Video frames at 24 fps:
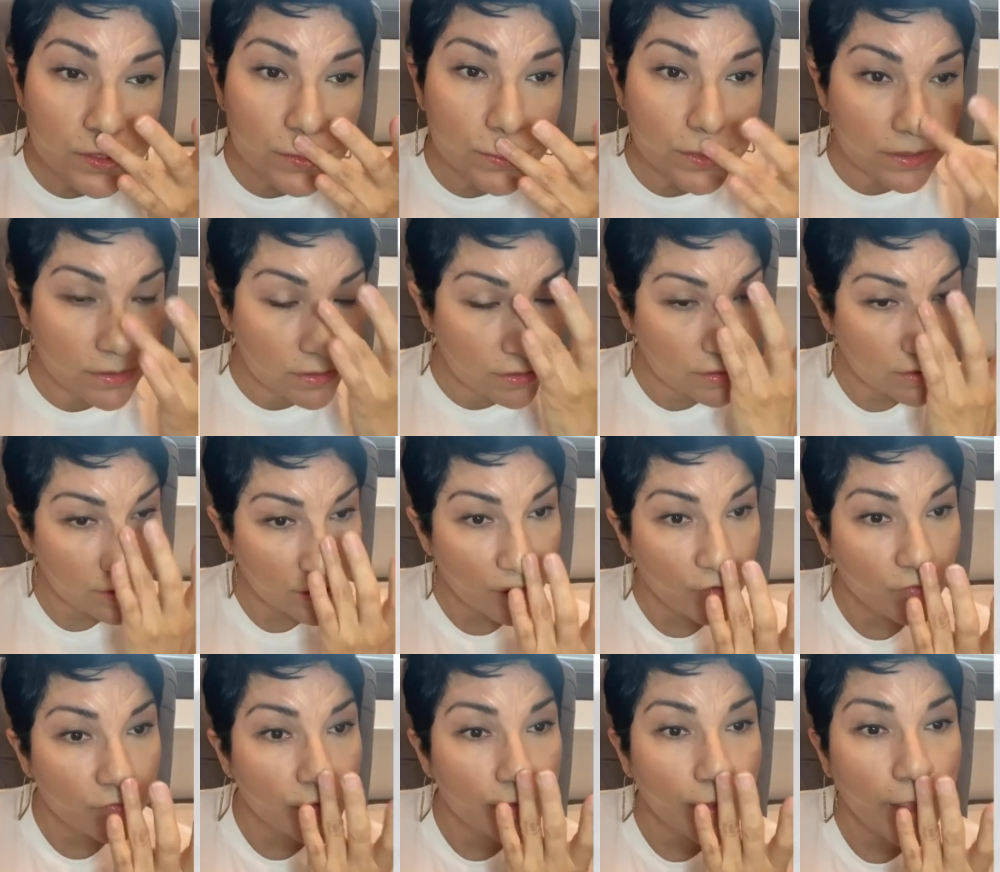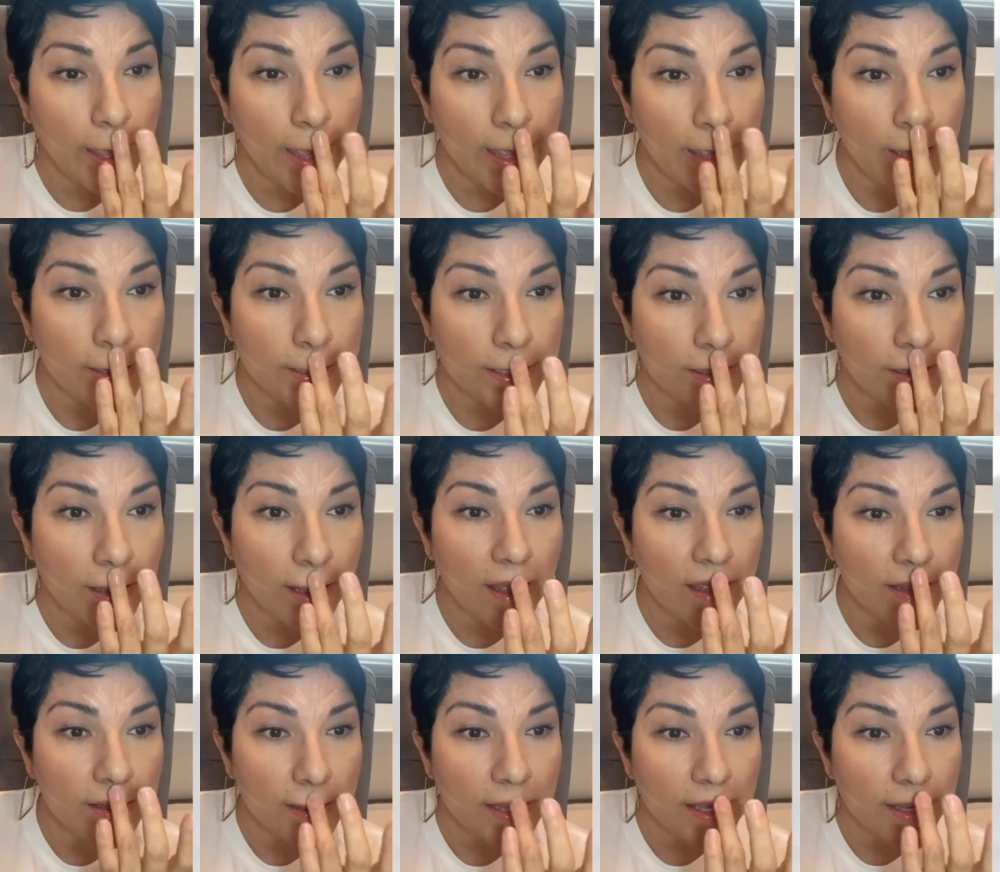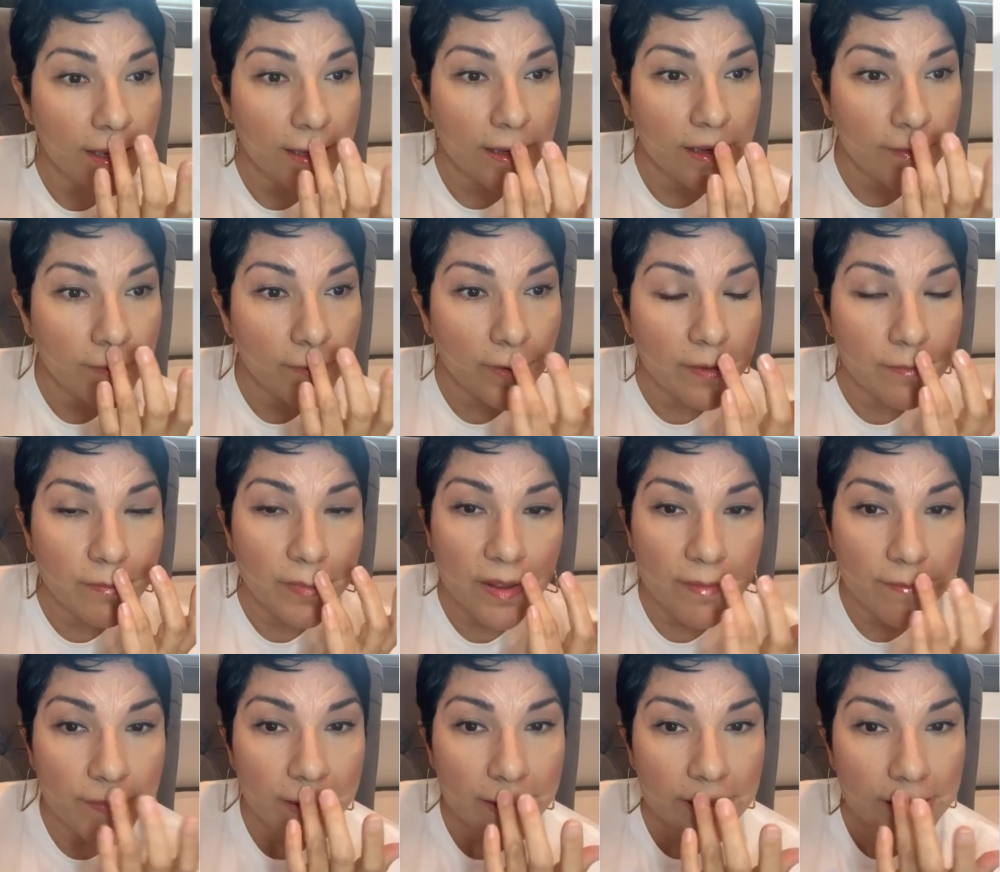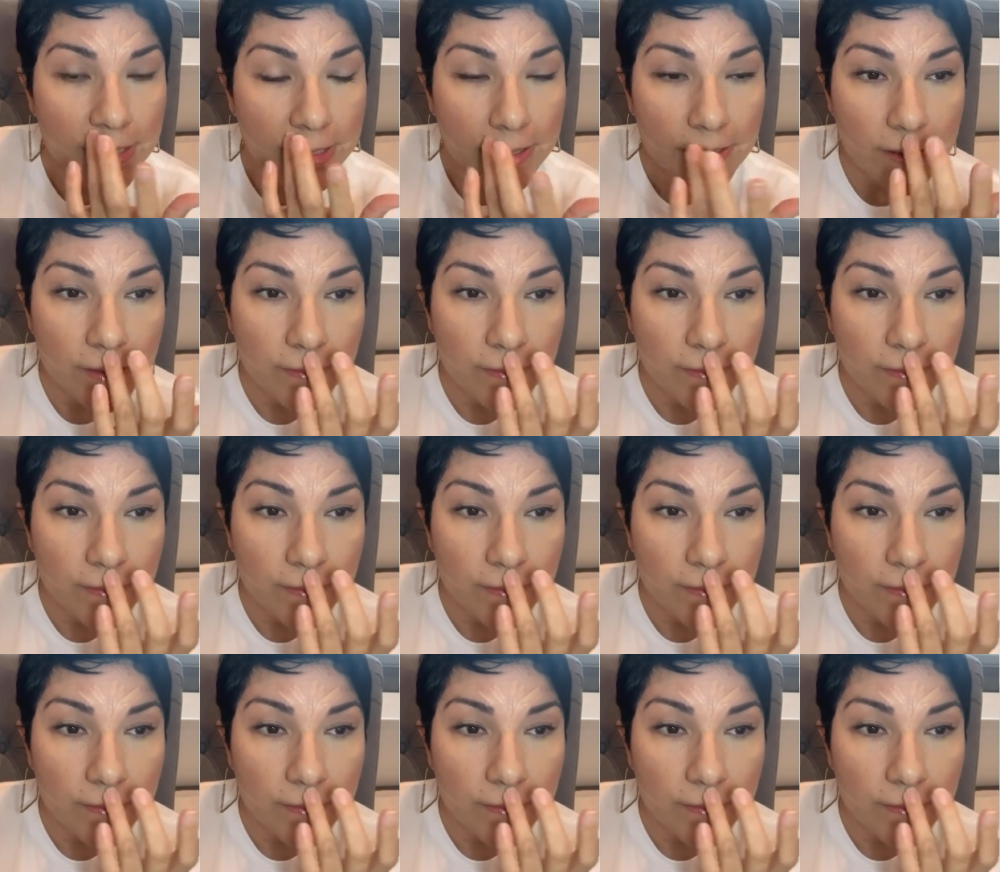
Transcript: cover that to highlight right by my lip.